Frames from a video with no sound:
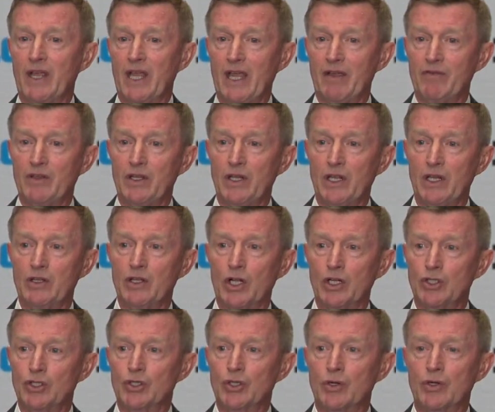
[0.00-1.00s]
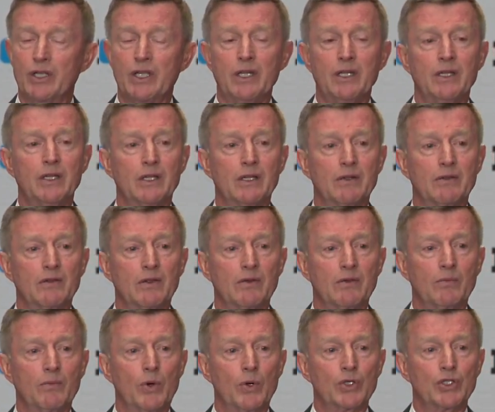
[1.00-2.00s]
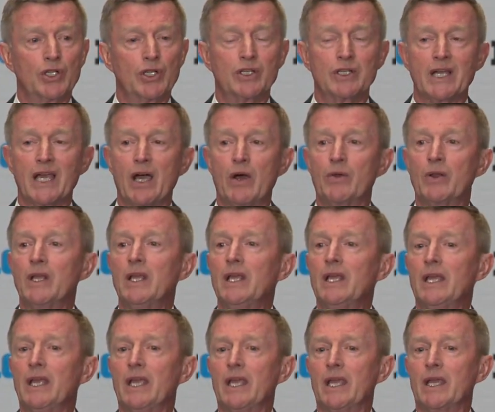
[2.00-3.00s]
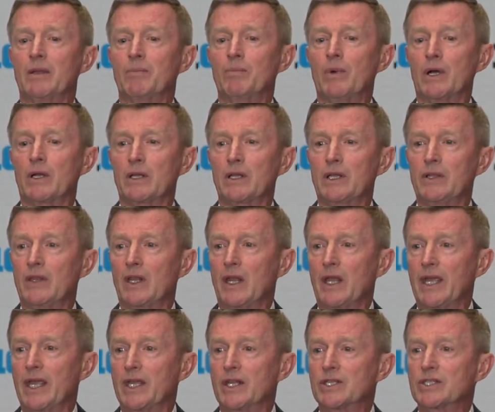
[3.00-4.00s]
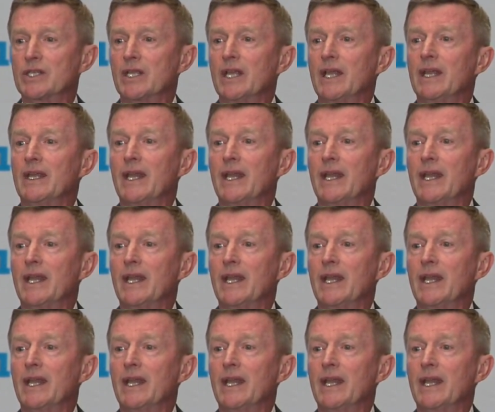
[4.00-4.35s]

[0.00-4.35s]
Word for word: having a jerking motion down and buckling the legs.